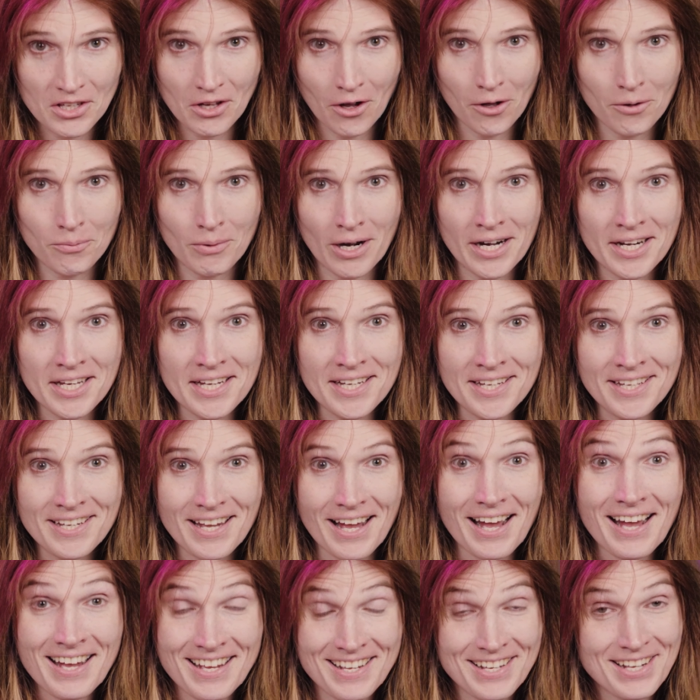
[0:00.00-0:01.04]
Y'all ready?
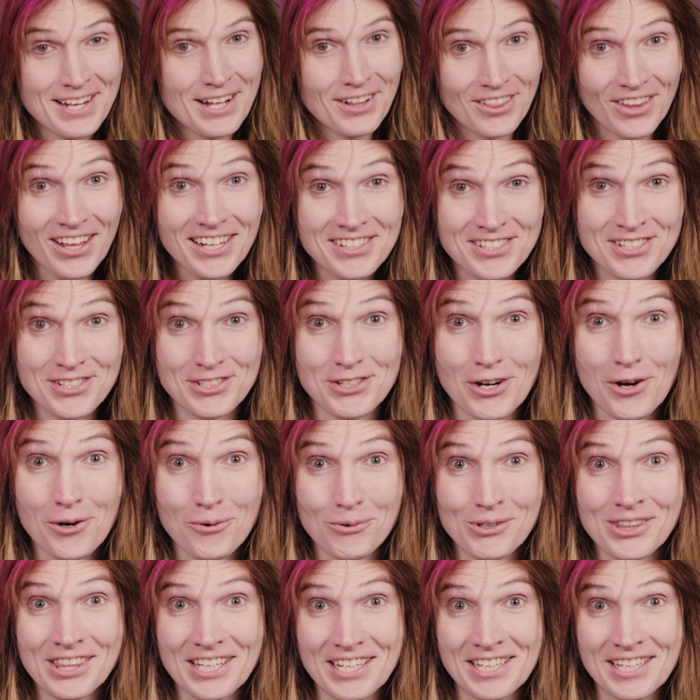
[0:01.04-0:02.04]
Let's start with